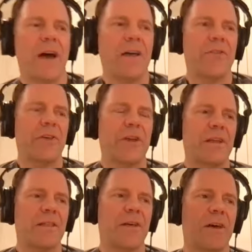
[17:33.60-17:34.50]
I
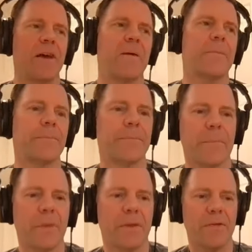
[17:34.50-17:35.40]
think that
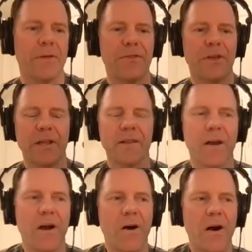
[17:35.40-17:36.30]
the thing
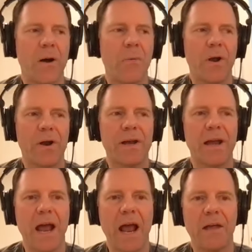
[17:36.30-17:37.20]
that I wanted
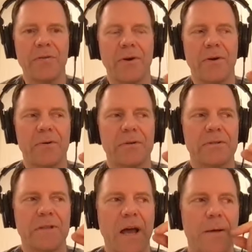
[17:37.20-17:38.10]
to add, though, is
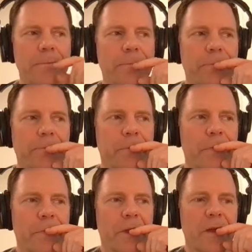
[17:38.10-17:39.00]
that
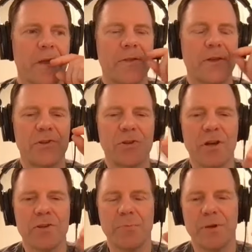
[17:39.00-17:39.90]
the
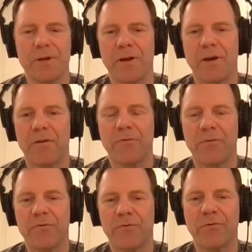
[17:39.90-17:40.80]
judgment of
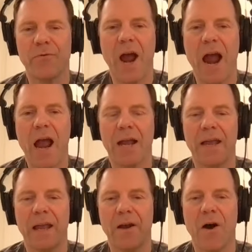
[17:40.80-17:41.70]
track
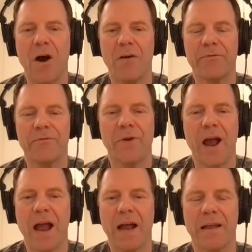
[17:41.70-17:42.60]
and off
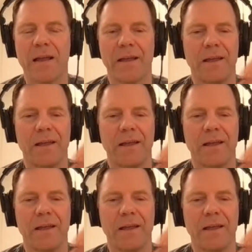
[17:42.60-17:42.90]
track